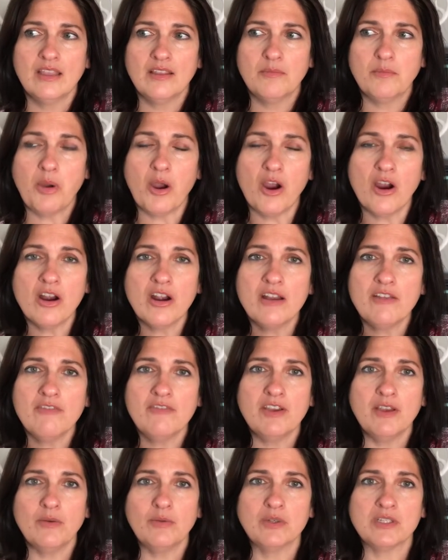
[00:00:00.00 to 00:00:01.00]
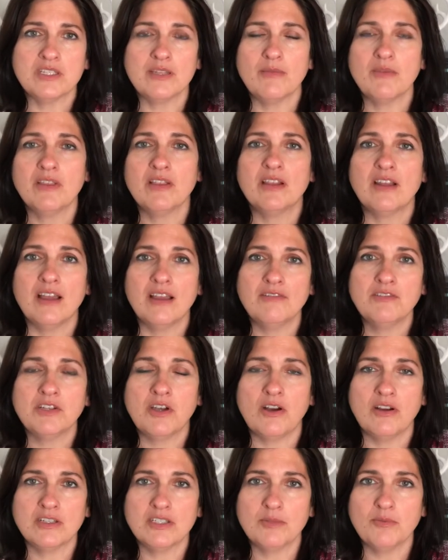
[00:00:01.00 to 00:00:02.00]
part of it was something that I've
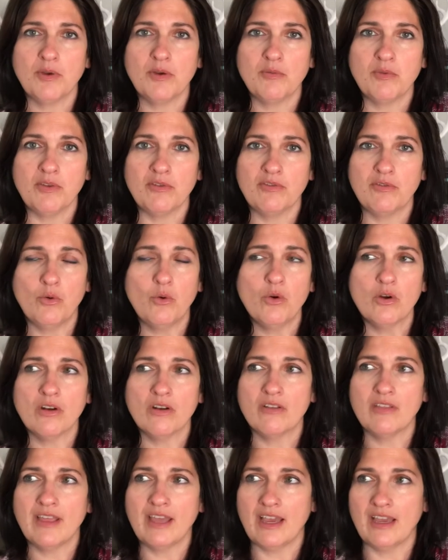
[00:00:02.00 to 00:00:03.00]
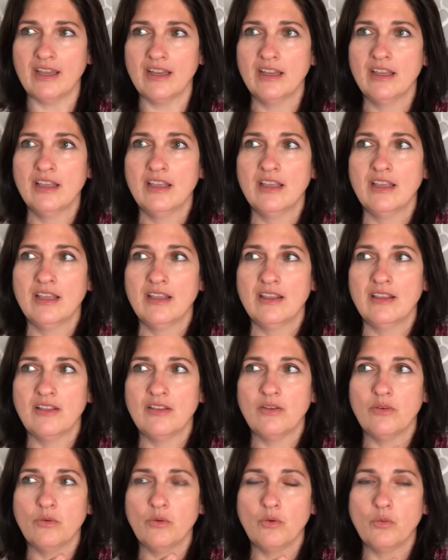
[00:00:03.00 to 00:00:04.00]
talked about before that
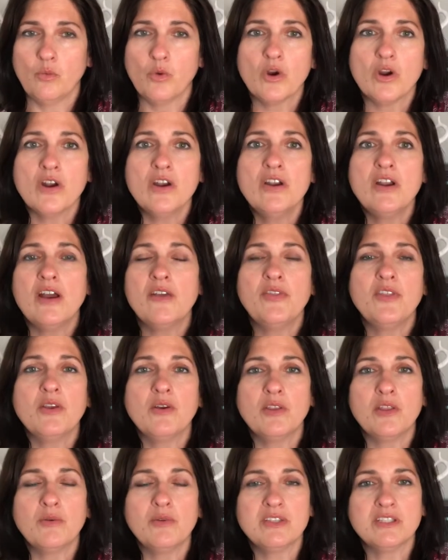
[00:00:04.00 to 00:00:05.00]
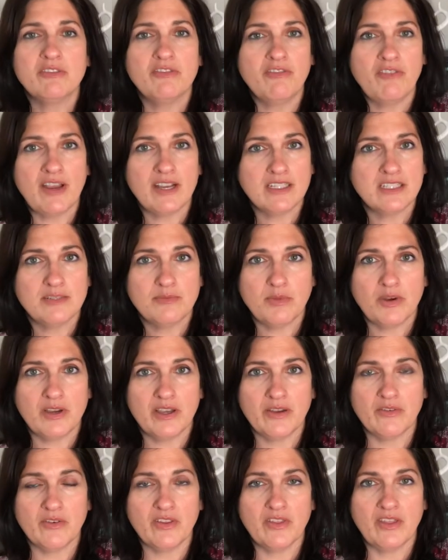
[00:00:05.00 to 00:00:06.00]
we're not the only ones affected by
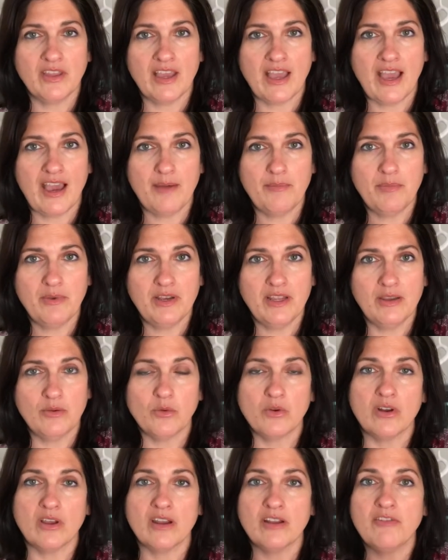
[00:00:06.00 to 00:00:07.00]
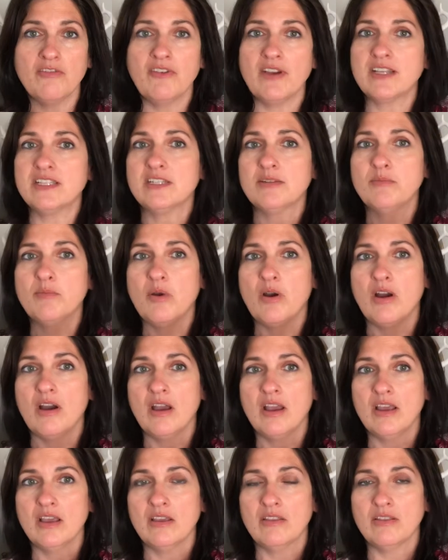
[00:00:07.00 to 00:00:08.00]
everything happening. We're not affected
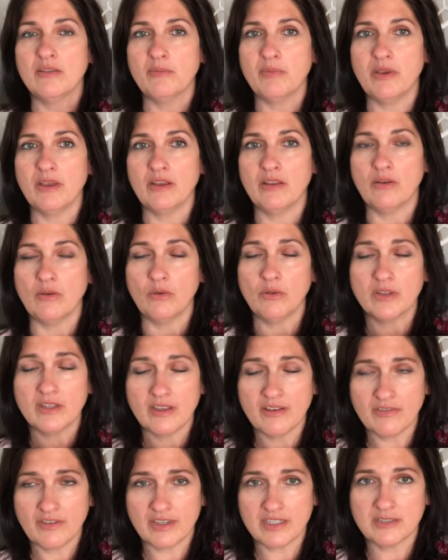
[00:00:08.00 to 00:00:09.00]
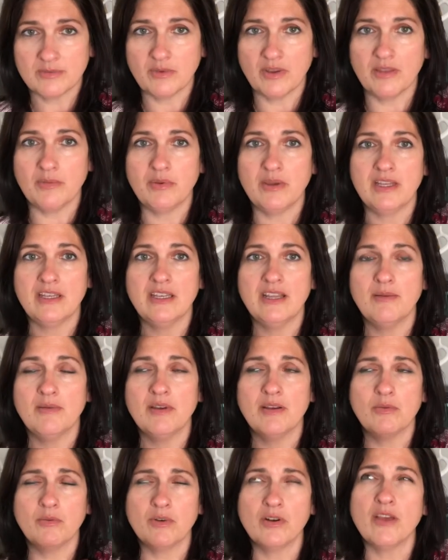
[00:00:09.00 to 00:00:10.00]
by the only affected by the
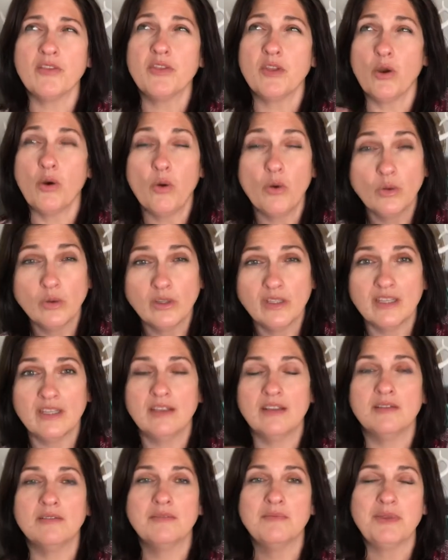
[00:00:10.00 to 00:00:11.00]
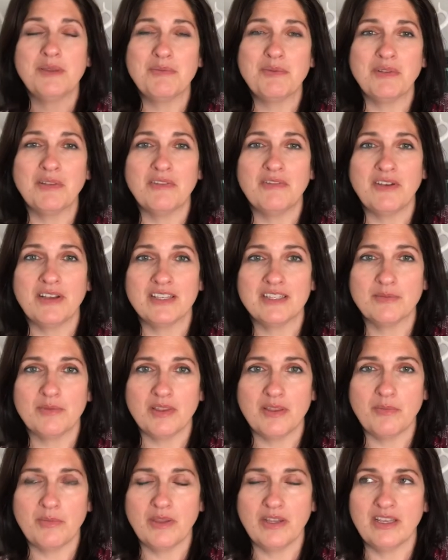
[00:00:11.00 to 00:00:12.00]
pandemic. We're not the only people affected by
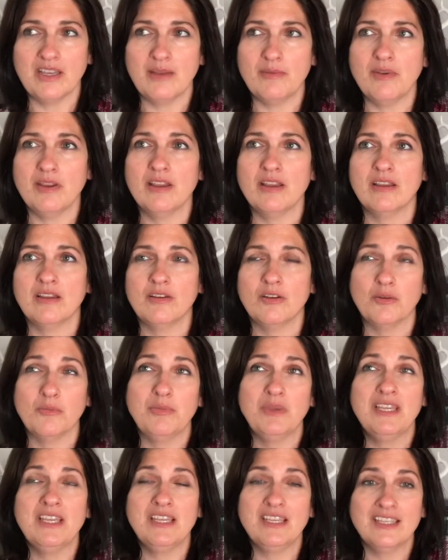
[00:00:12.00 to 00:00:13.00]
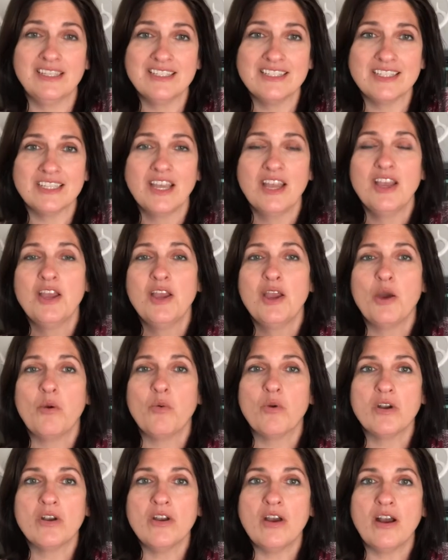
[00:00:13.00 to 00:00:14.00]
the pandemic or beings.
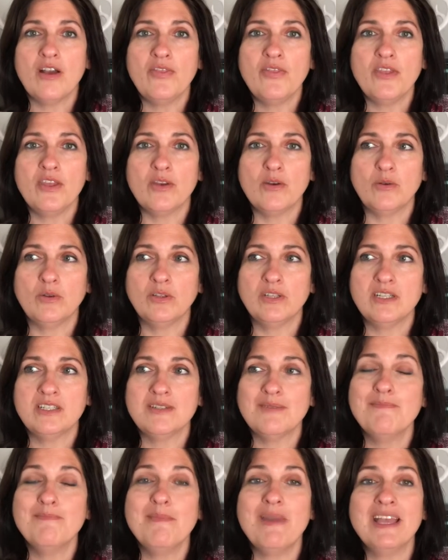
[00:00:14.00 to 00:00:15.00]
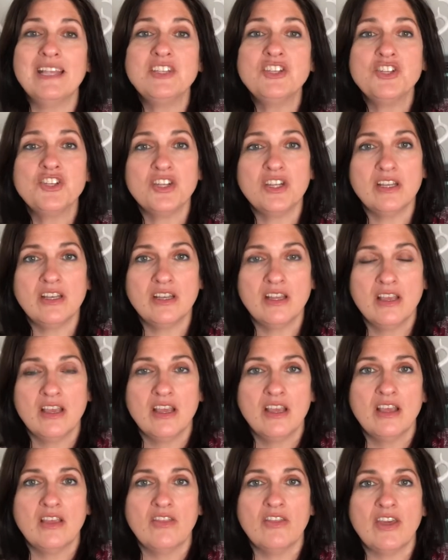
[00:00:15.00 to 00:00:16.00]
We're not the only dimension
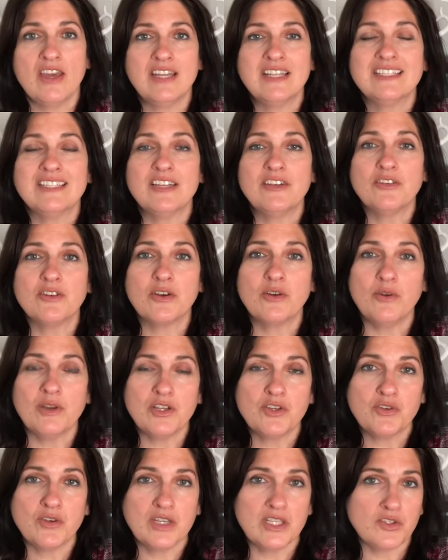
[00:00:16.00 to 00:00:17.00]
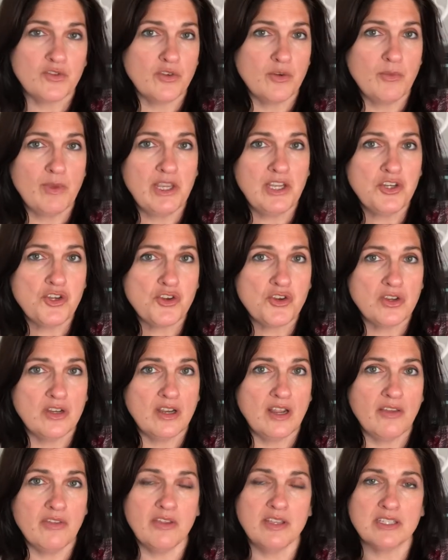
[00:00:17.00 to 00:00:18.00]
that is undergoing transformation.
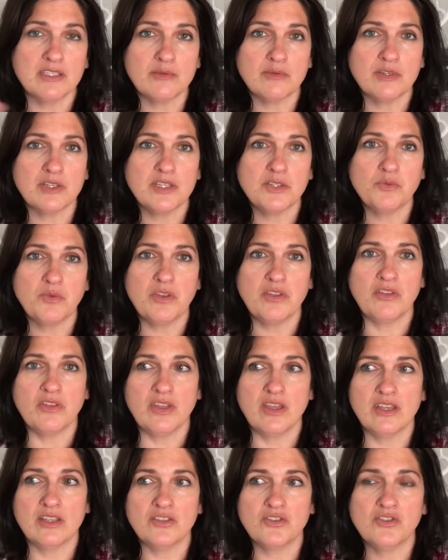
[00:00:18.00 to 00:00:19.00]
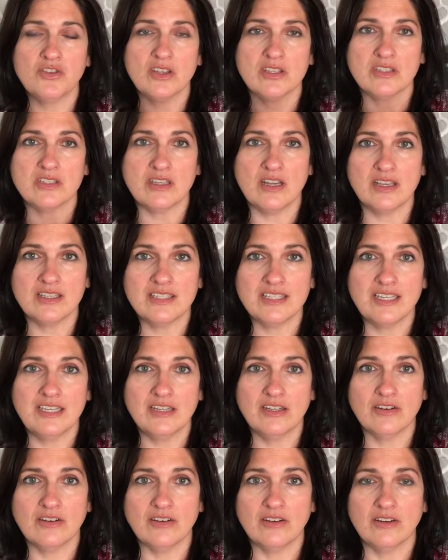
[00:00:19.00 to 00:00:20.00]
I think sometimes we think it's just us
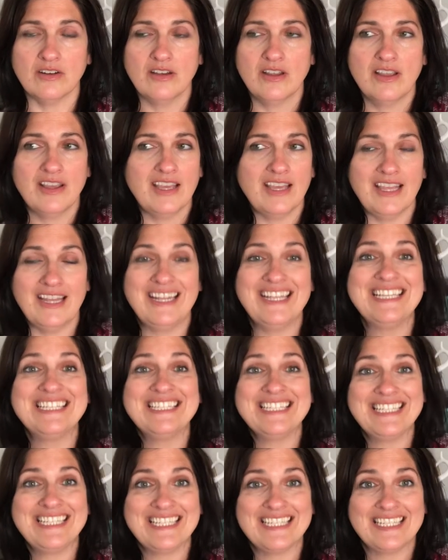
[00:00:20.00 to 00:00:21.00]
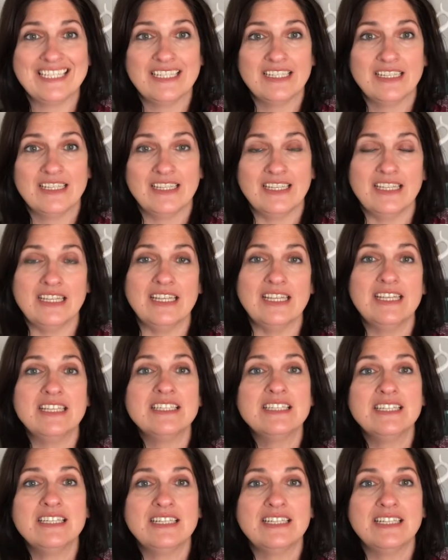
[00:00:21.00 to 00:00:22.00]
here. It isn't. It
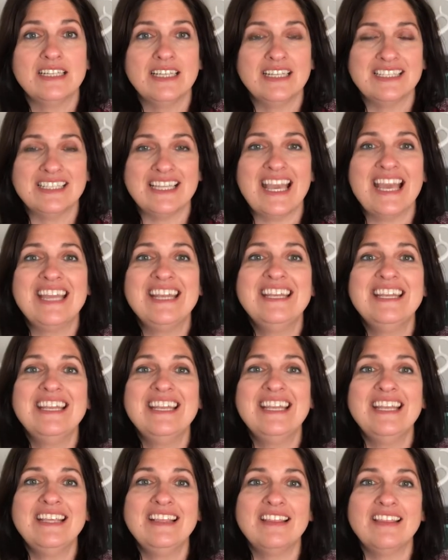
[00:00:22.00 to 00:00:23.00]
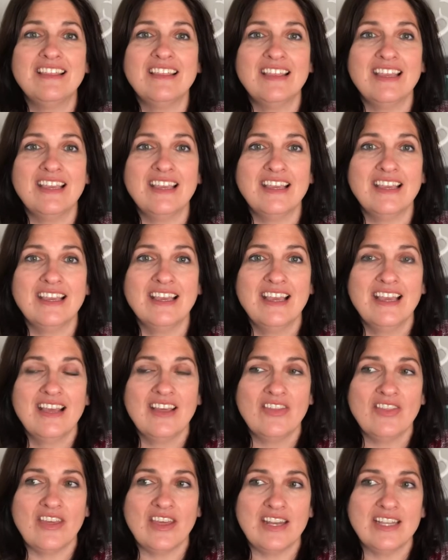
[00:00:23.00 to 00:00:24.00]
isn't. It's anything
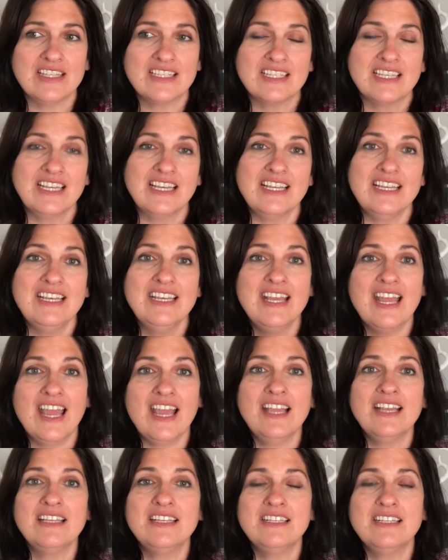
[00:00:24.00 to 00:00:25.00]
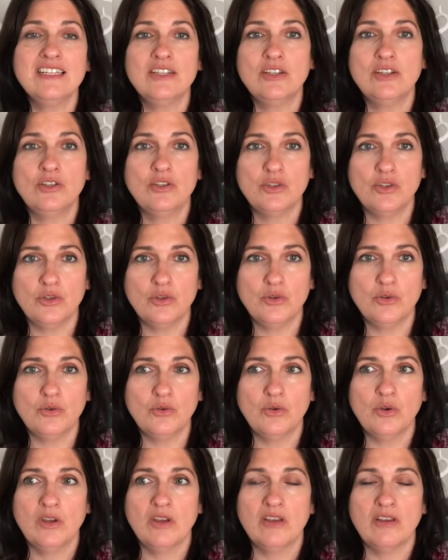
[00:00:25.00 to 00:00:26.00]
that is connected
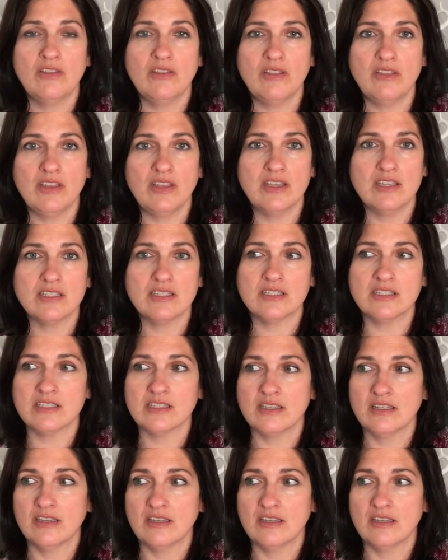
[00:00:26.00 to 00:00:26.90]
to this